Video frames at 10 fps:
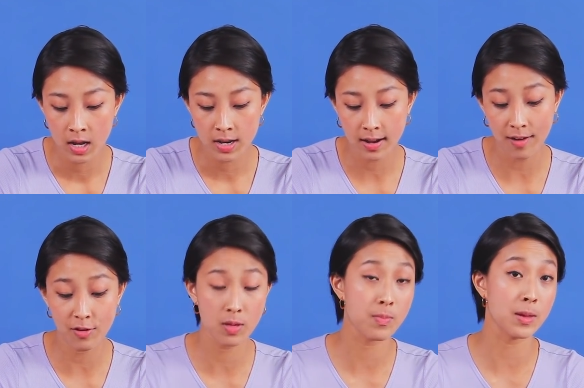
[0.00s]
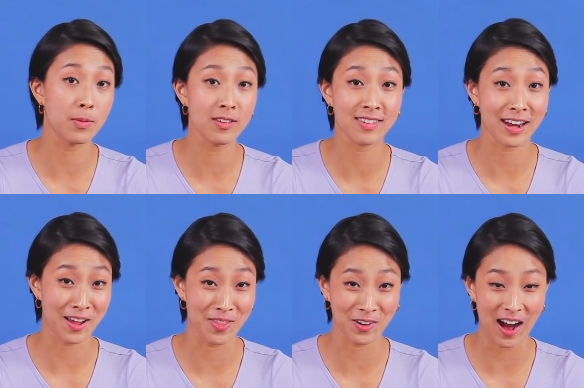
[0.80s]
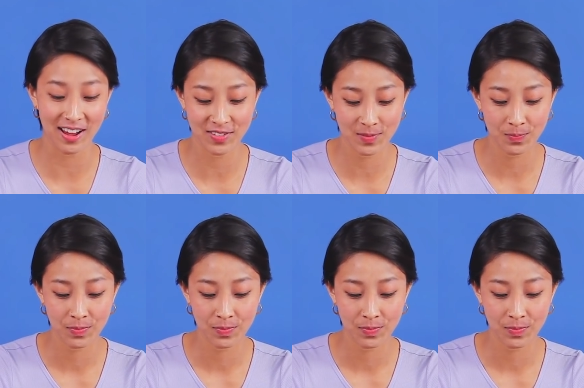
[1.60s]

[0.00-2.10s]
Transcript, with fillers: to cover the people sitting on the grass.